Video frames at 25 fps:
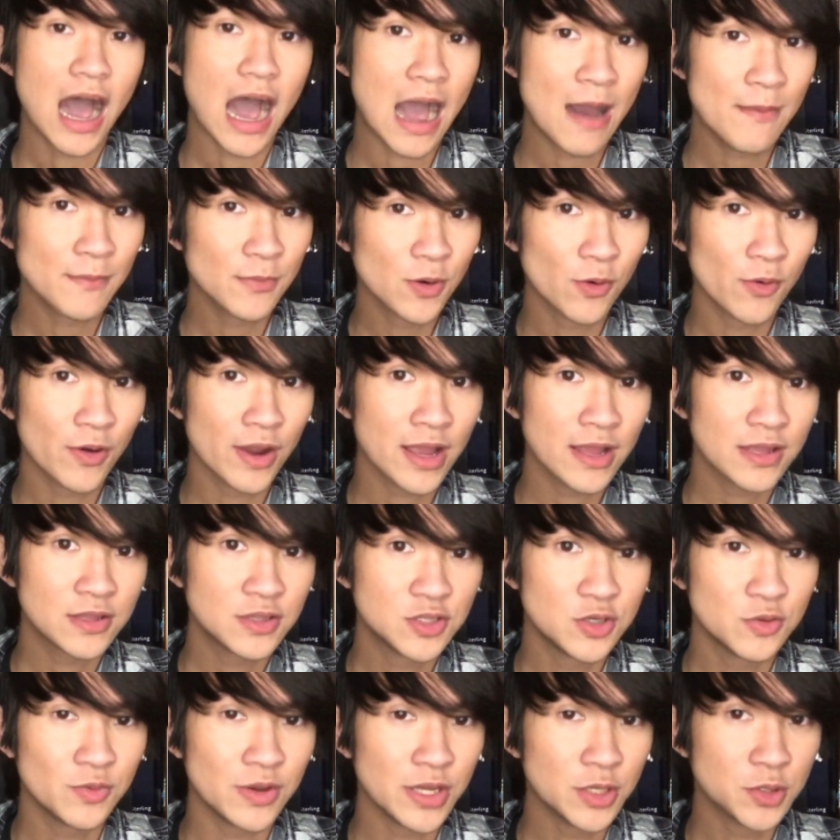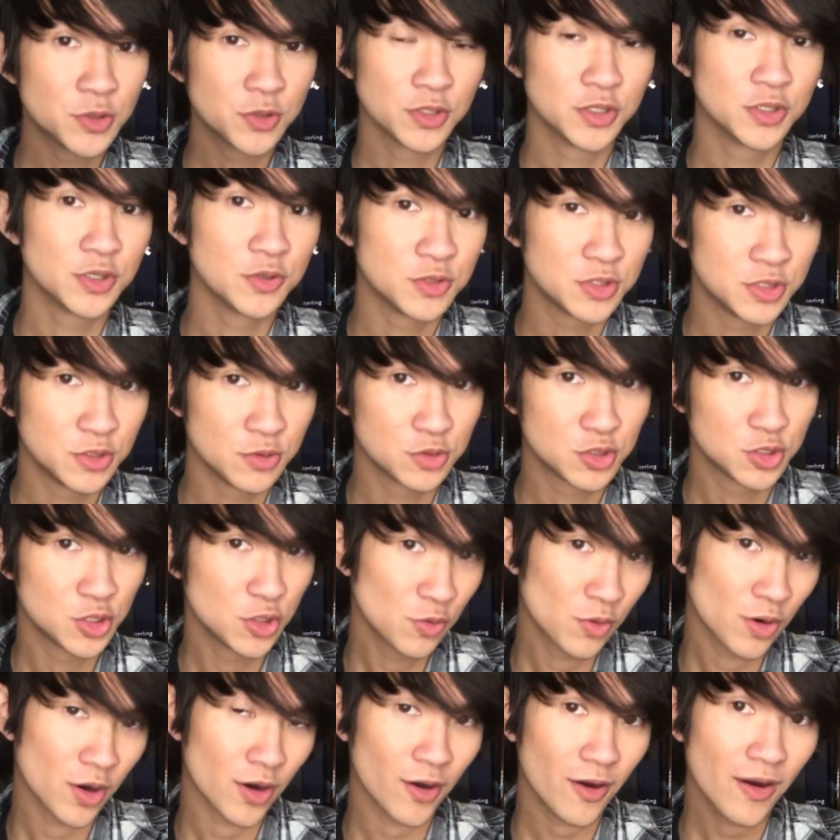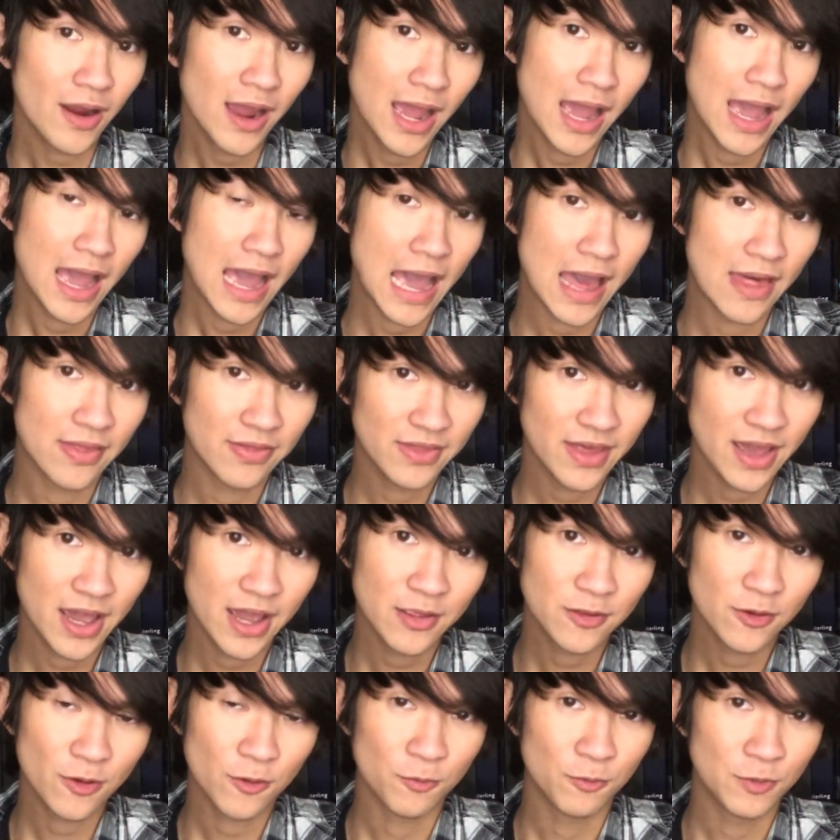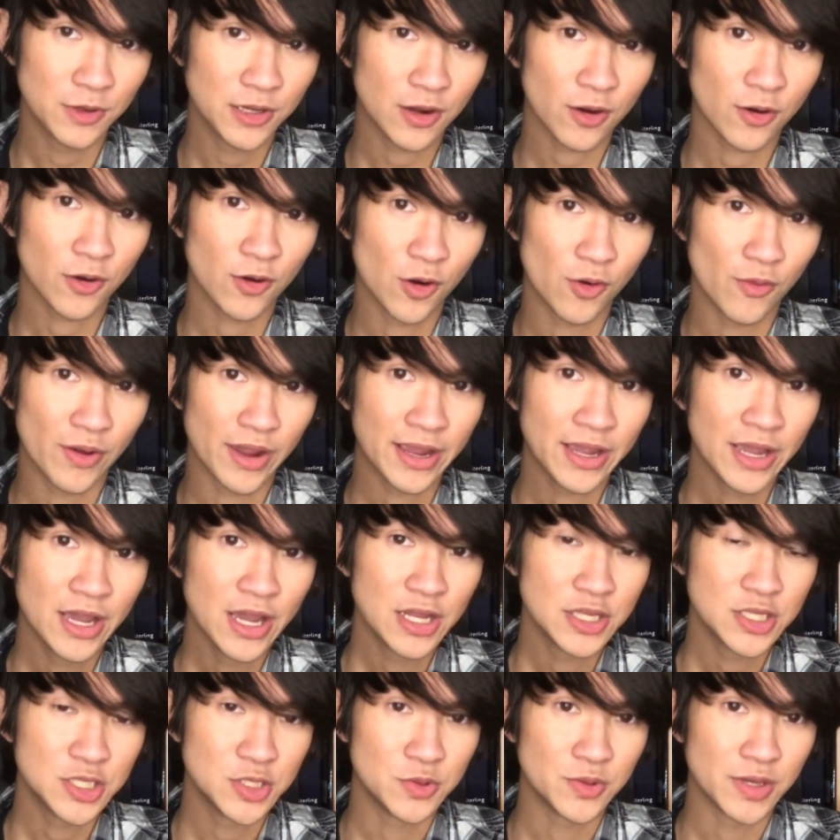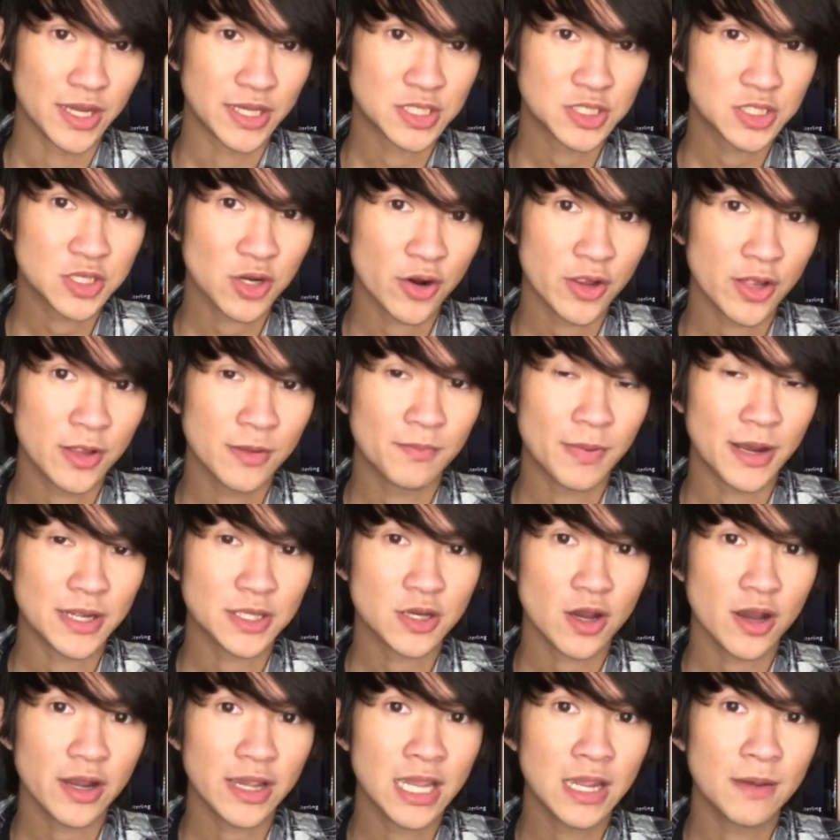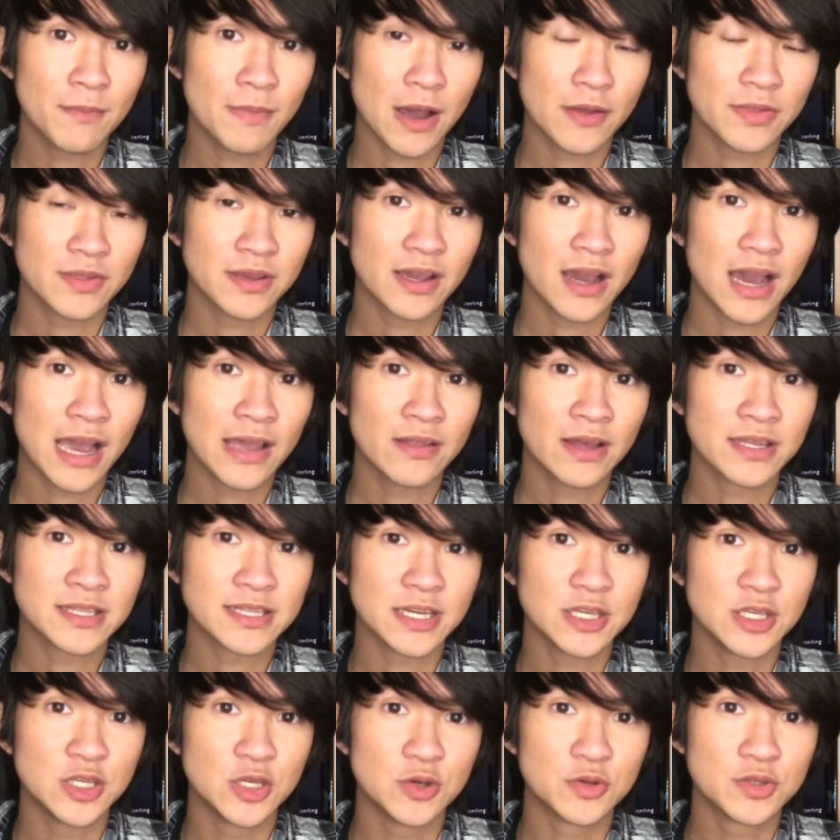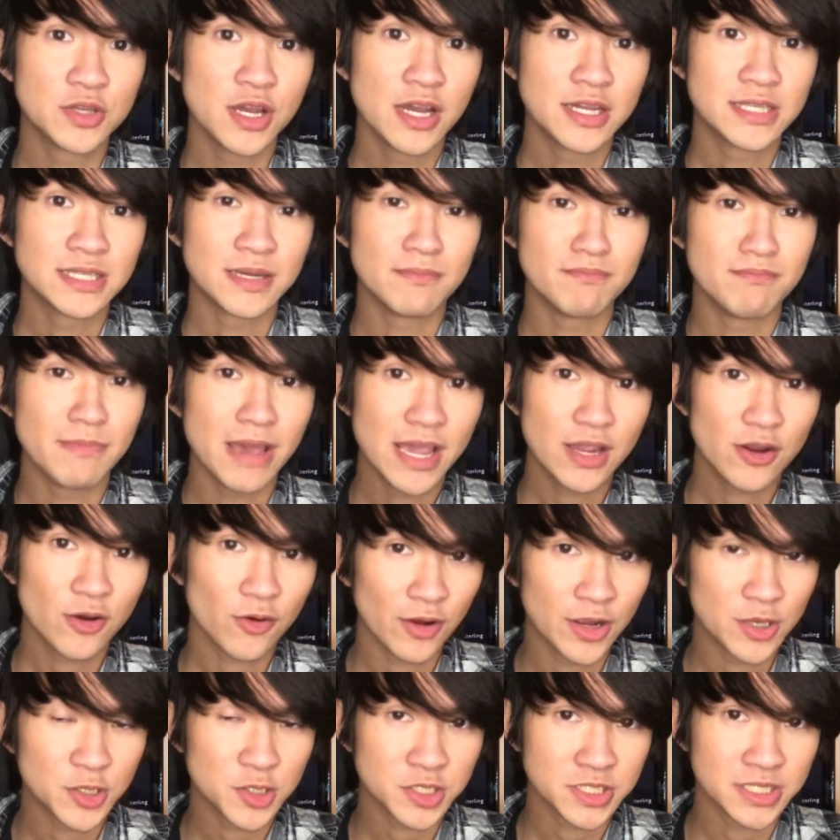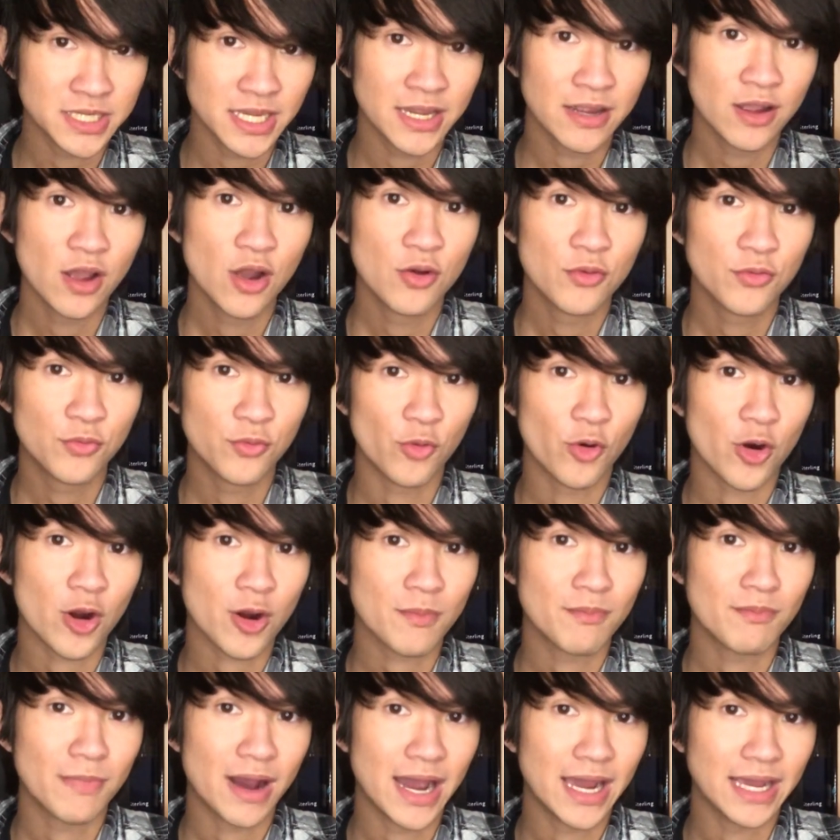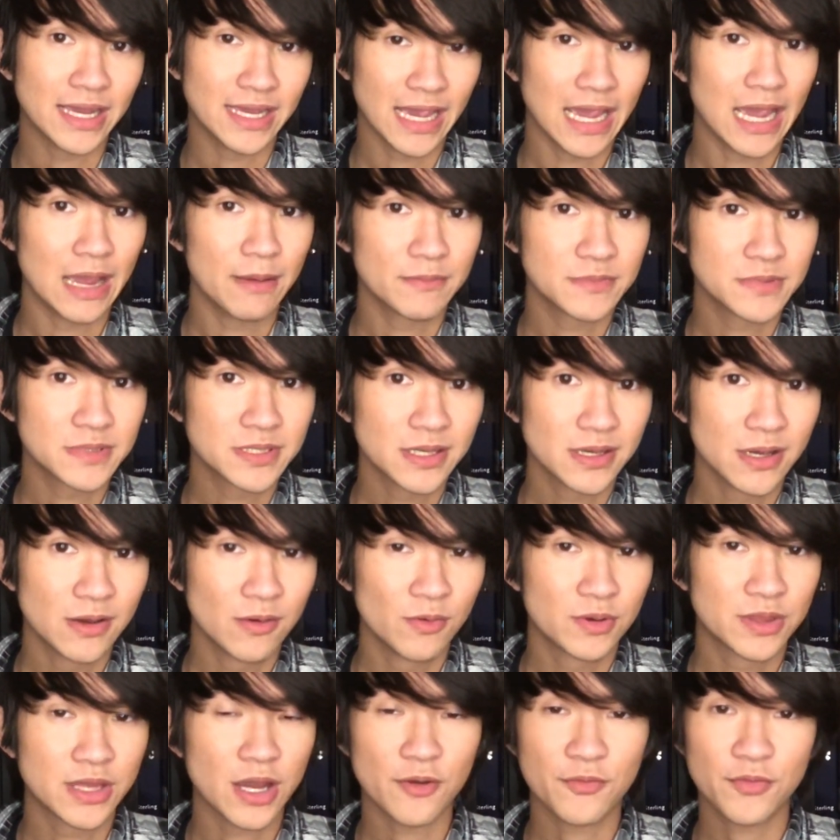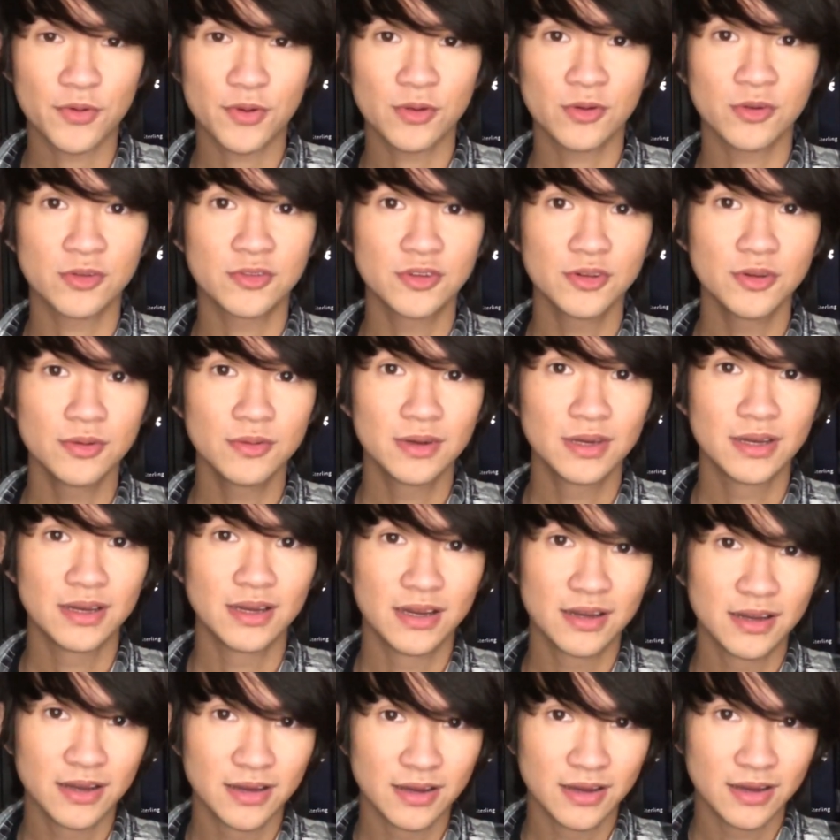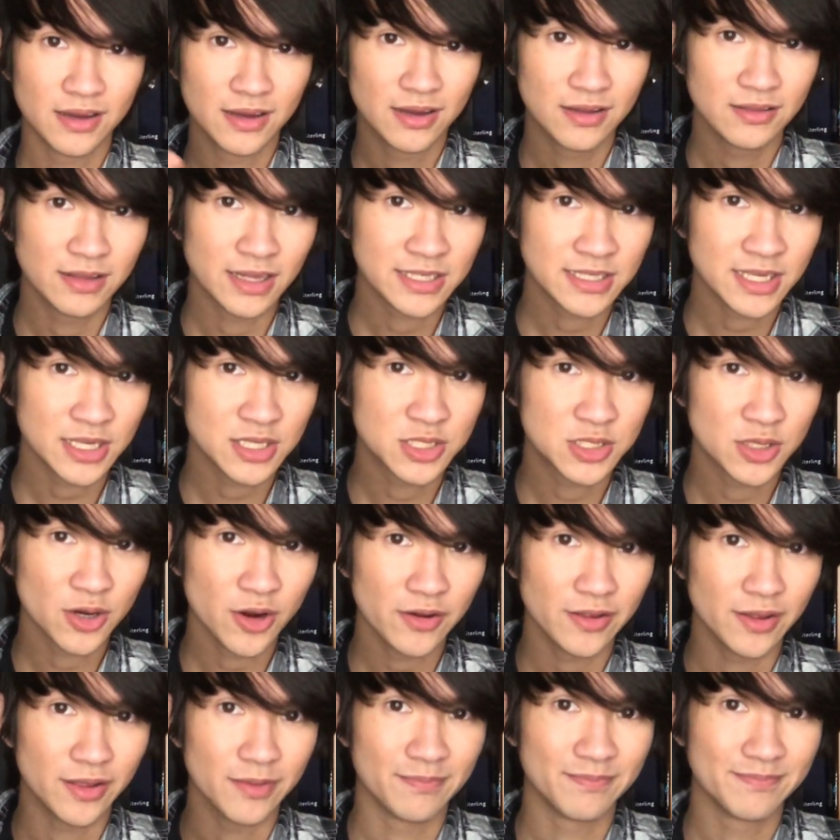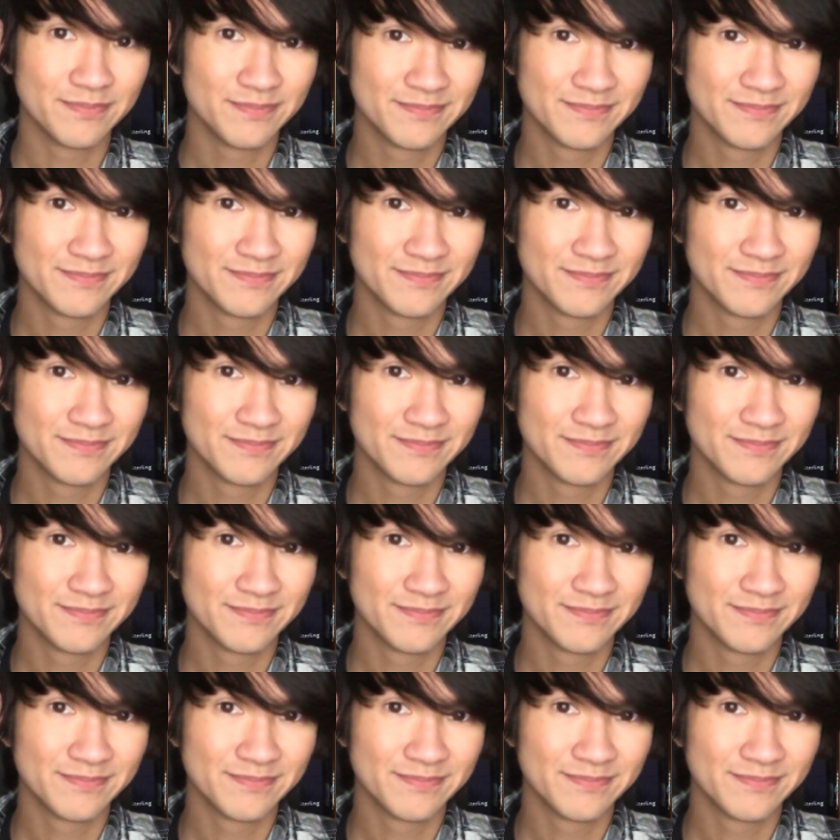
I'm going to introduce you to her, and then we are going to get started by talking about the guidelines I use to make her interesting for my games. Without further ado, let's get started.